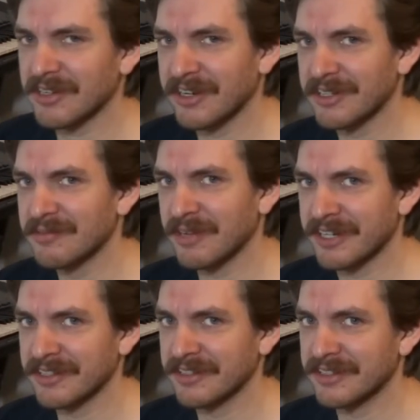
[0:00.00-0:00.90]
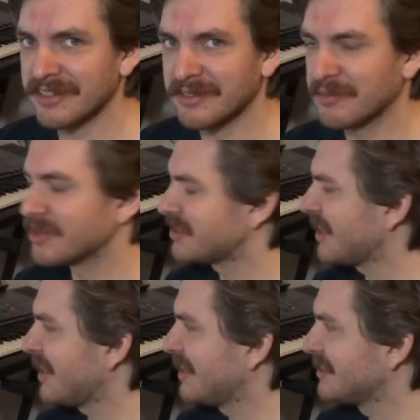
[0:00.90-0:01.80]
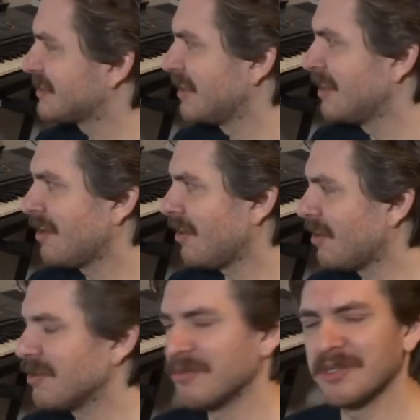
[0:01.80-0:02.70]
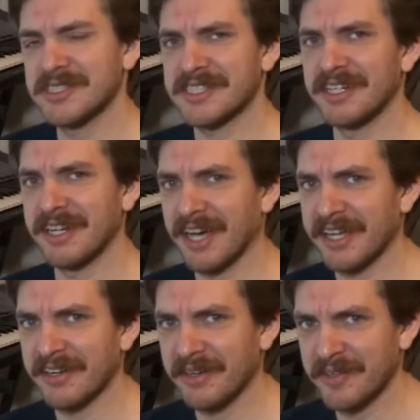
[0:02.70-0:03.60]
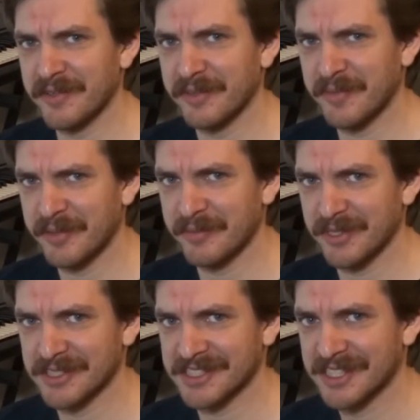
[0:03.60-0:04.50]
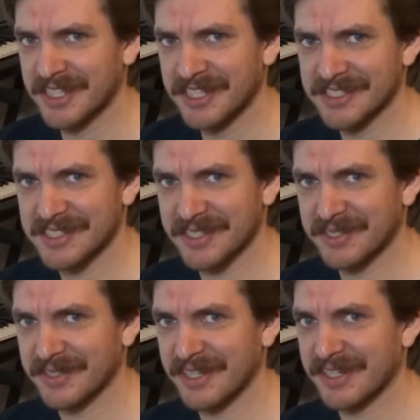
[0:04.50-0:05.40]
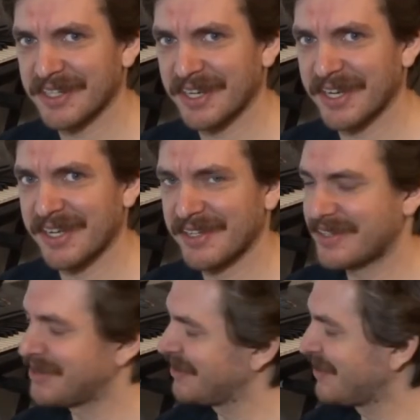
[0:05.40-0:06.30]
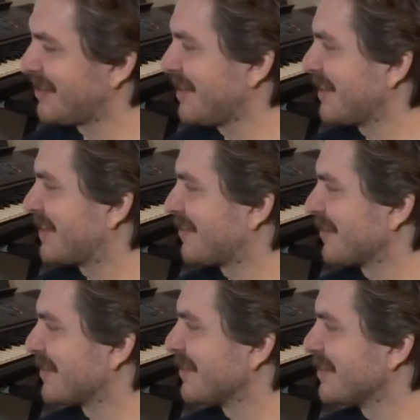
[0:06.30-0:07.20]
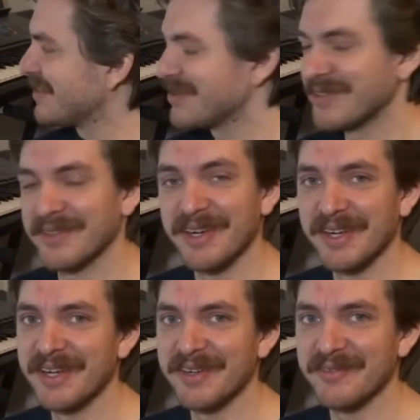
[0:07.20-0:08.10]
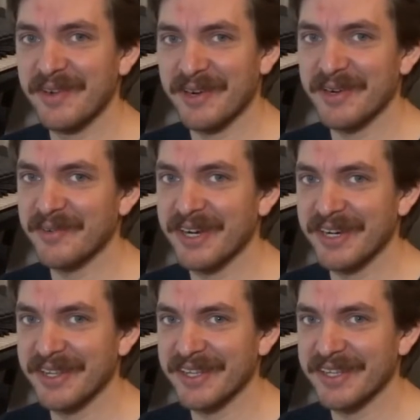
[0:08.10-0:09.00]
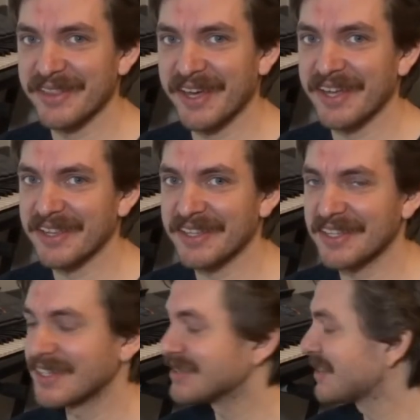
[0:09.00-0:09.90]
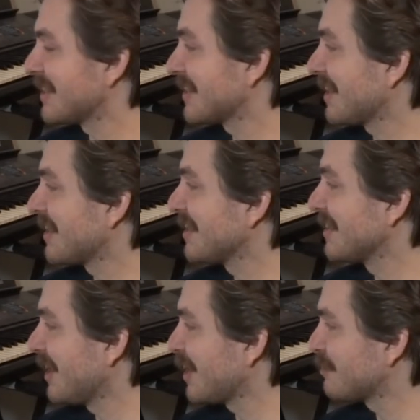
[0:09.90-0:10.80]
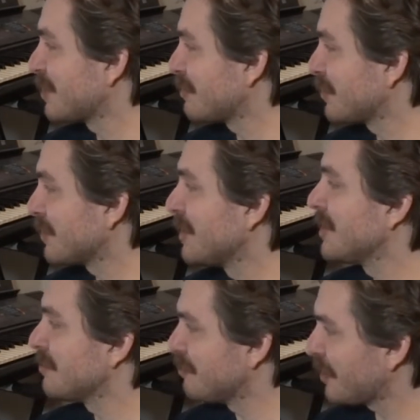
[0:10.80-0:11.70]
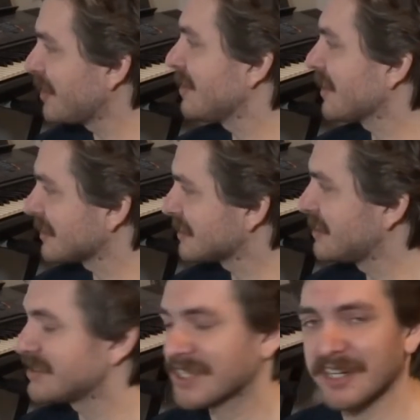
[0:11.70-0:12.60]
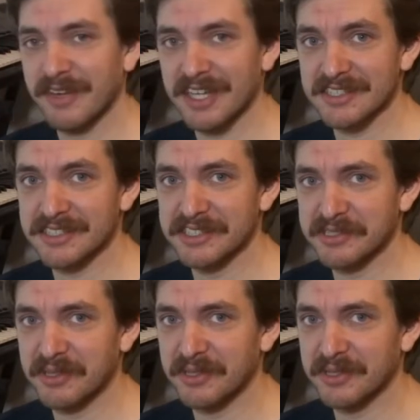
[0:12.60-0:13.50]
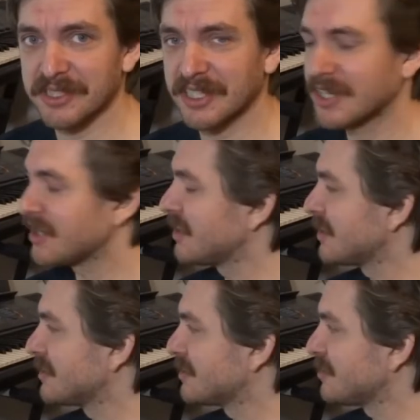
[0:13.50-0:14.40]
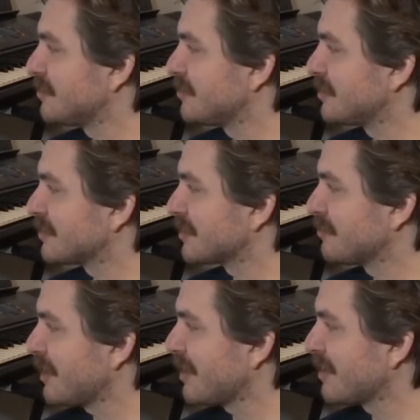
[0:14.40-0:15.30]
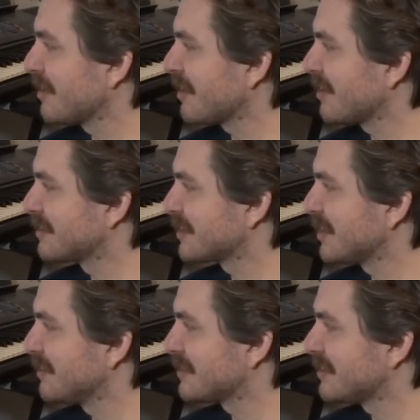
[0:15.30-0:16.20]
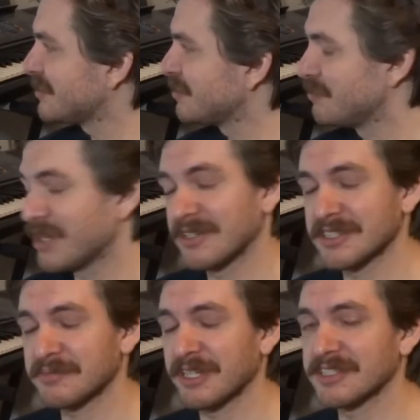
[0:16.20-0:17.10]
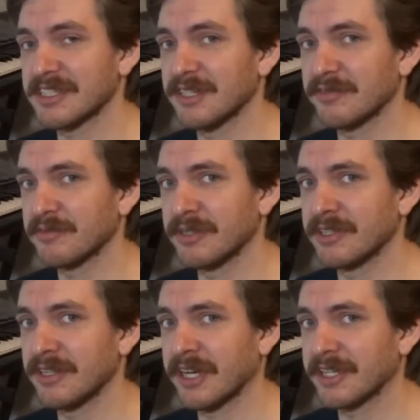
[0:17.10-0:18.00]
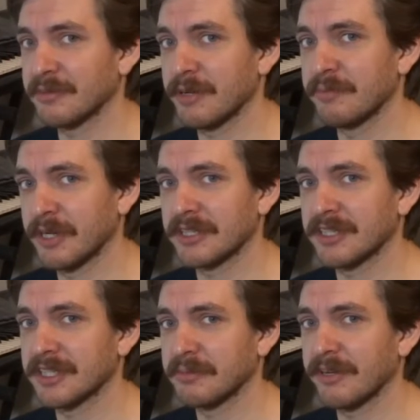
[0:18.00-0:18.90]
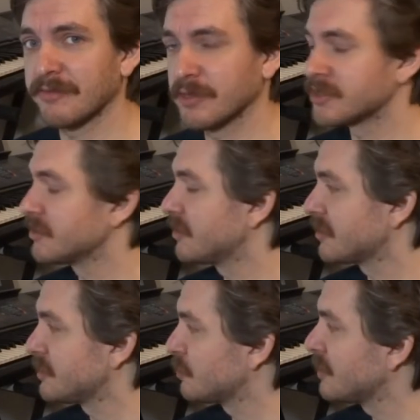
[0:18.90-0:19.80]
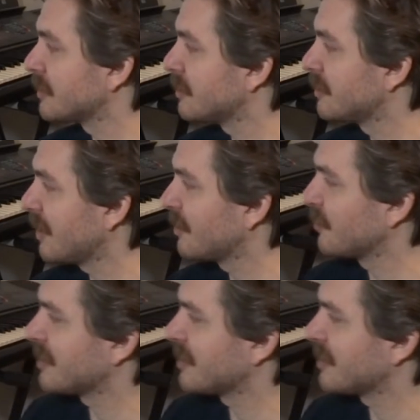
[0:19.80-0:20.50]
on Reddit League, which has almost 900 members. So I don't think we're going to do very well in that league. It's got a lot of people. But like I said, just kind of as a control to compare ourselves and to embarrass myself when I get my butt kicked by fortune cookies week in and week